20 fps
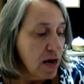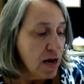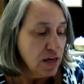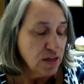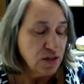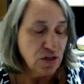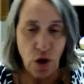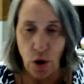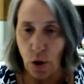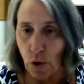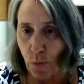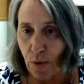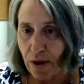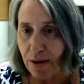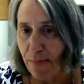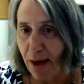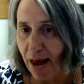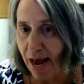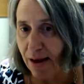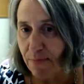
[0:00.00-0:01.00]
So we
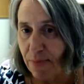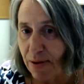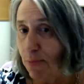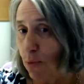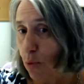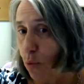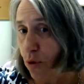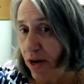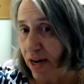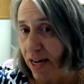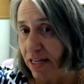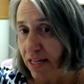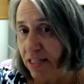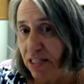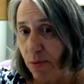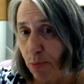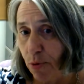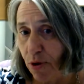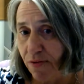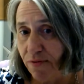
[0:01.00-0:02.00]
may be born
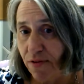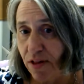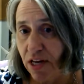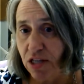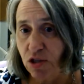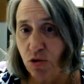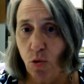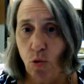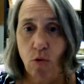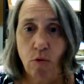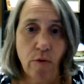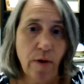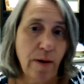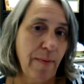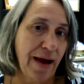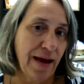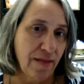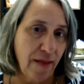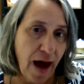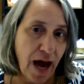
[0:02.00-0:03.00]
into privilege or we
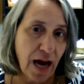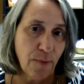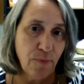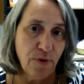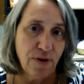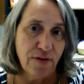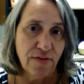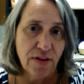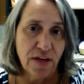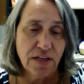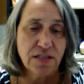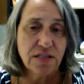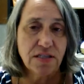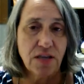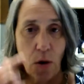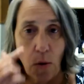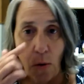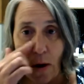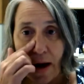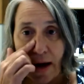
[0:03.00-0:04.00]
may lack privilege.
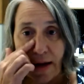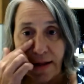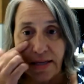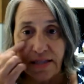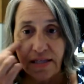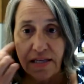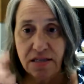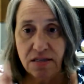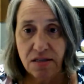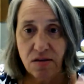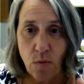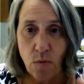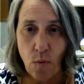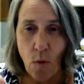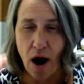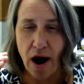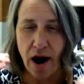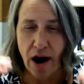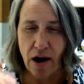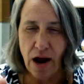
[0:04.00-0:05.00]
So this is
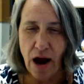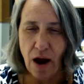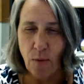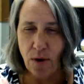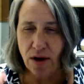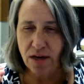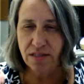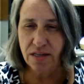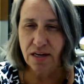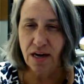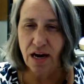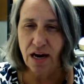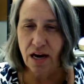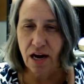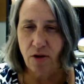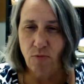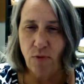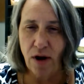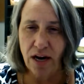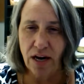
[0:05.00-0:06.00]
why I want us to kind of
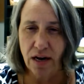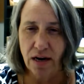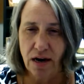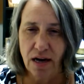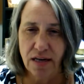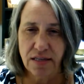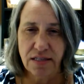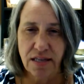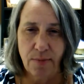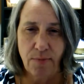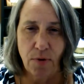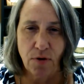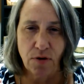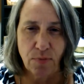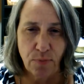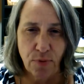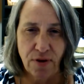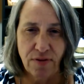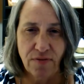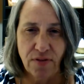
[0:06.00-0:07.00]
recognize that
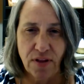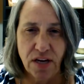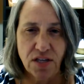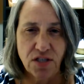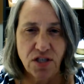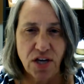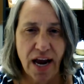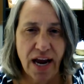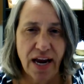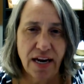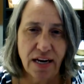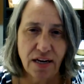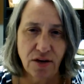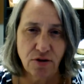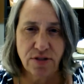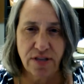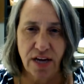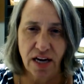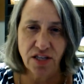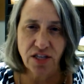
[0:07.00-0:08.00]
both privilege and
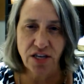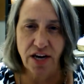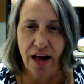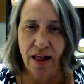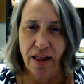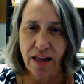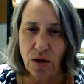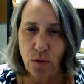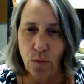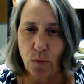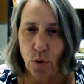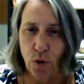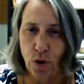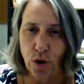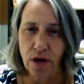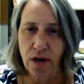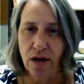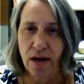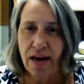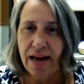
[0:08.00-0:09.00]
intersectionality
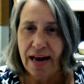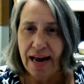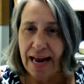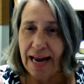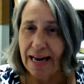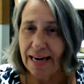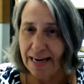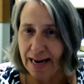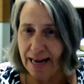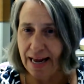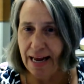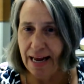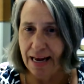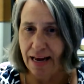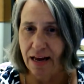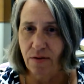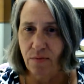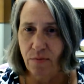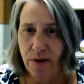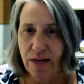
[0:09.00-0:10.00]
work hand in
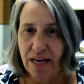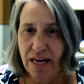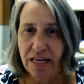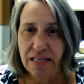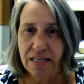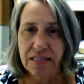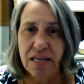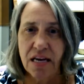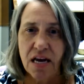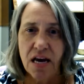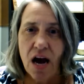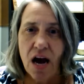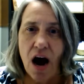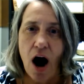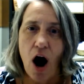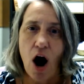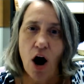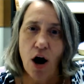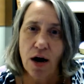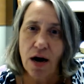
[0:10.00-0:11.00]
hand, because
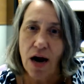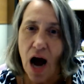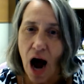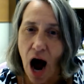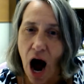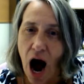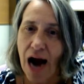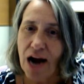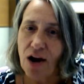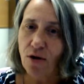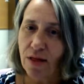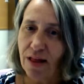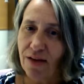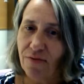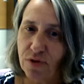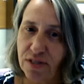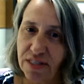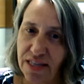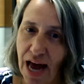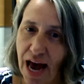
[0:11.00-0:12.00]
our higher
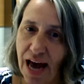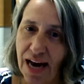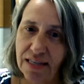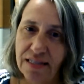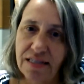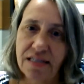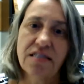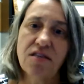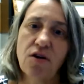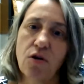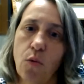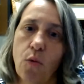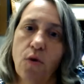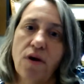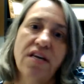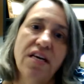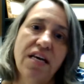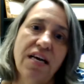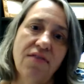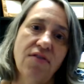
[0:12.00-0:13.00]
level statuses are going
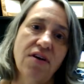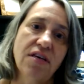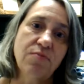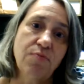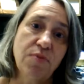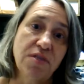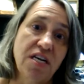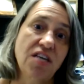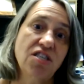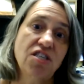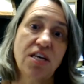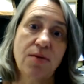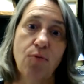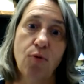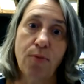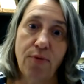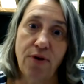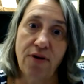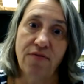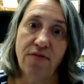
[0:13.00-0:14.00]
to give us potentially
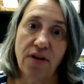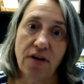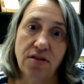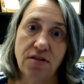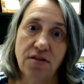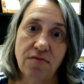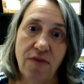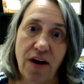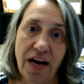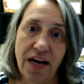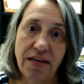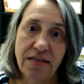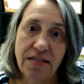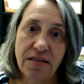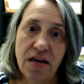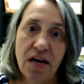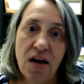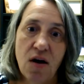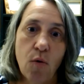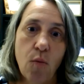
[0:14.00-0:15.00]
more privilege, right?
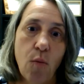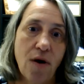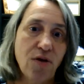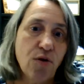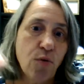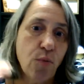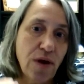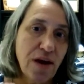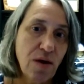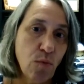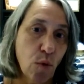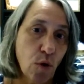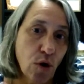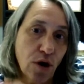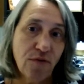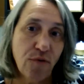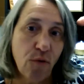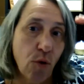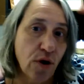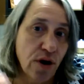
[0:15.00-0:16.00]
Whether we
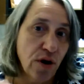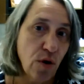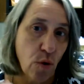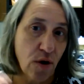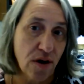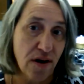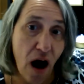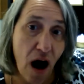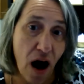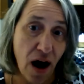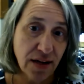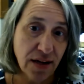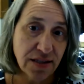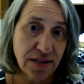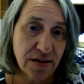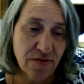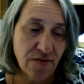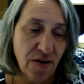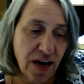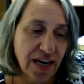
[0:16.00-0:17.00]
work for it or not,
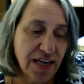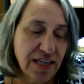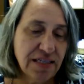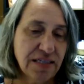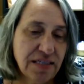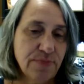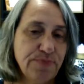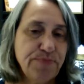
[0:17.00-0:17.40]
right?